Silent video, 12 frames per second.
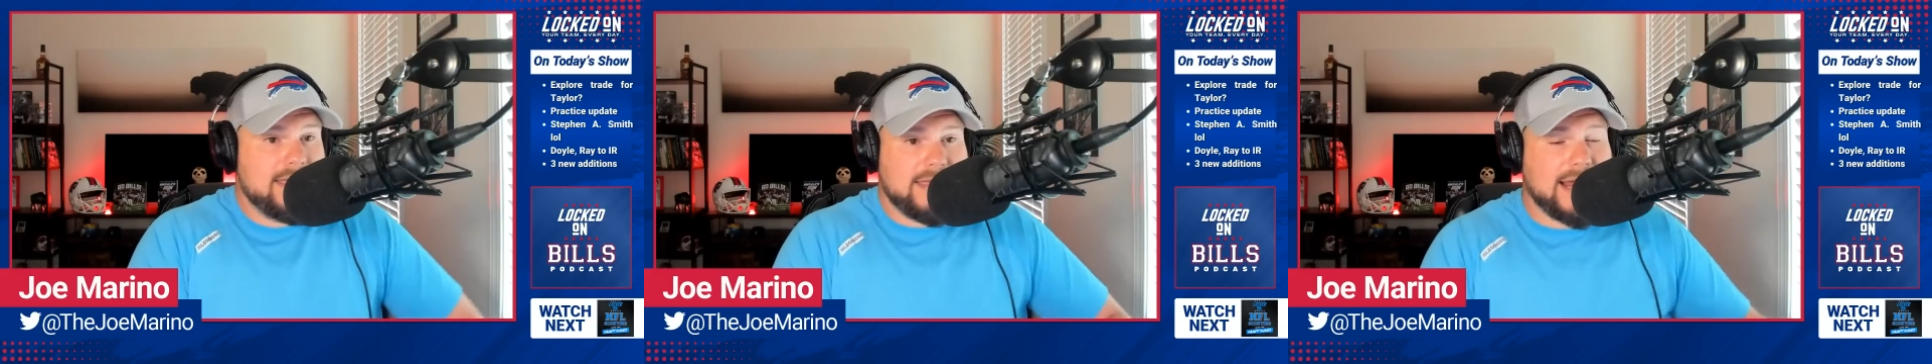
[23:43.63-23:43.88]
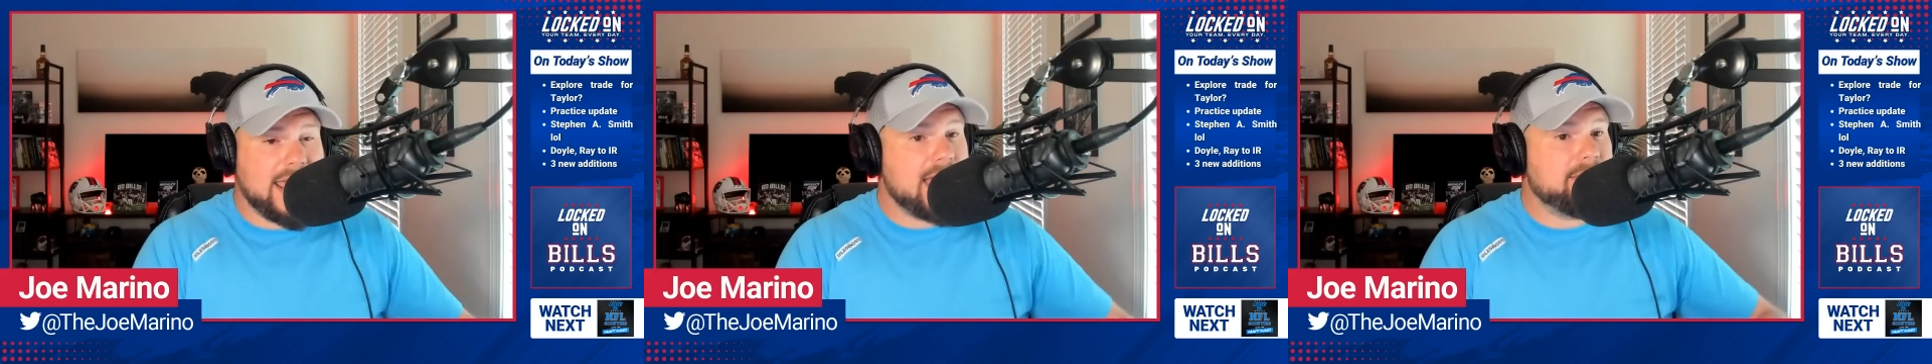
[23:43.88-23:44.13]

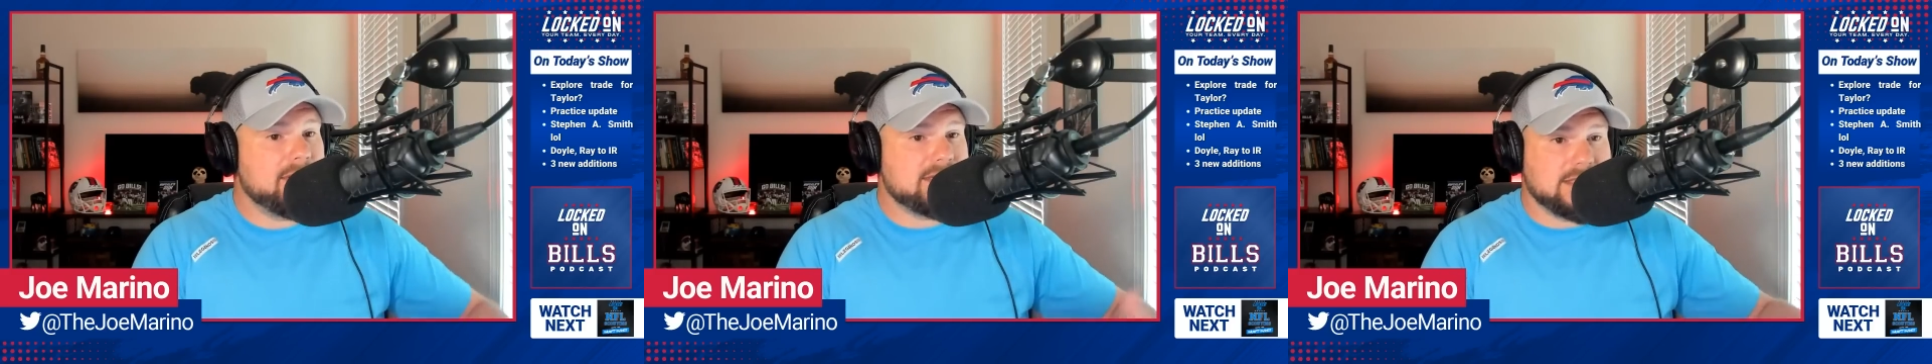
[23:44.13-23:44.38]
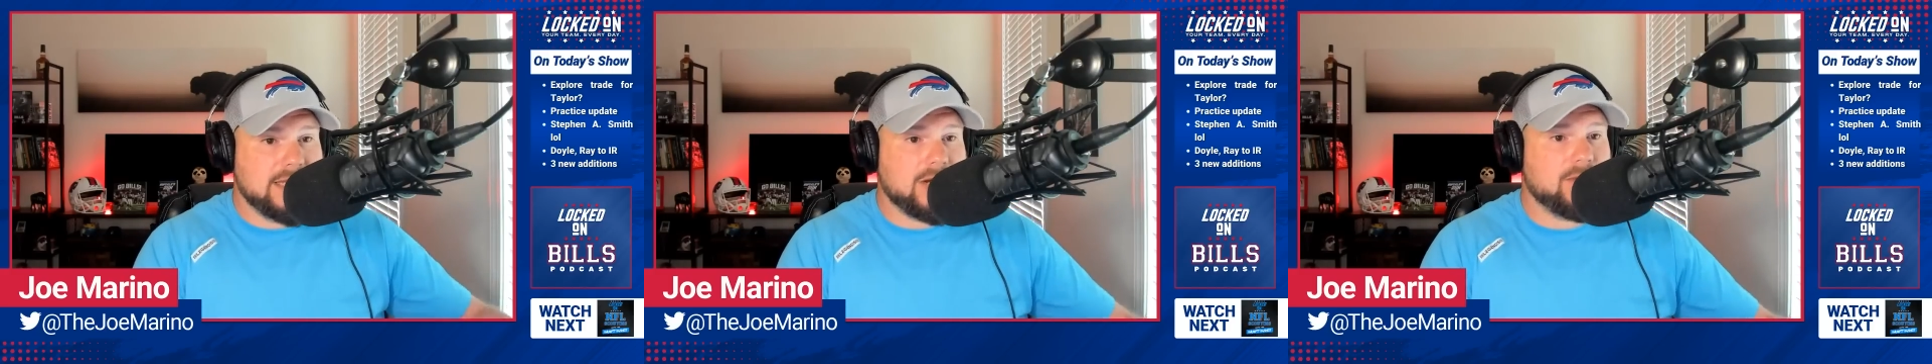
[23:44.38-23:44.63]
kind of had
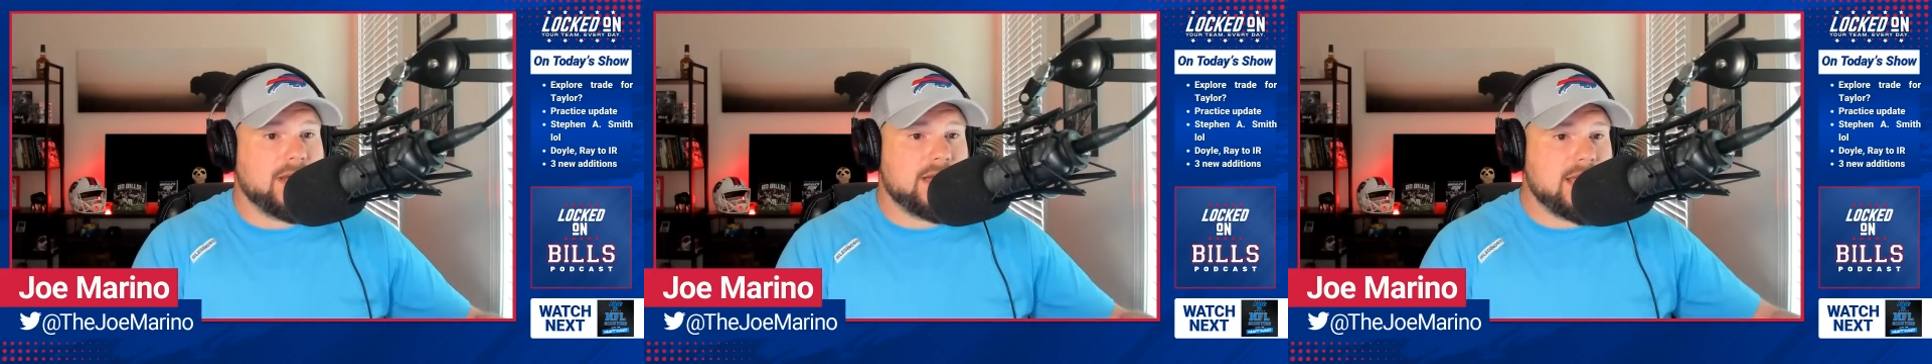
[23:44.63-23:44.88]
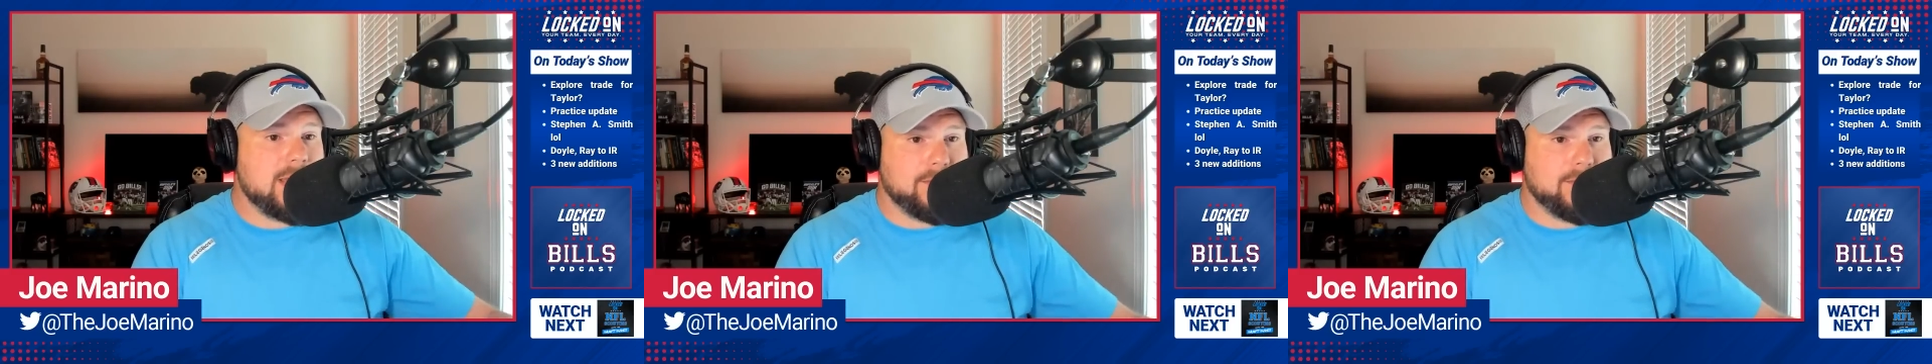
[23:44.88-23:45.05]
these lingering knee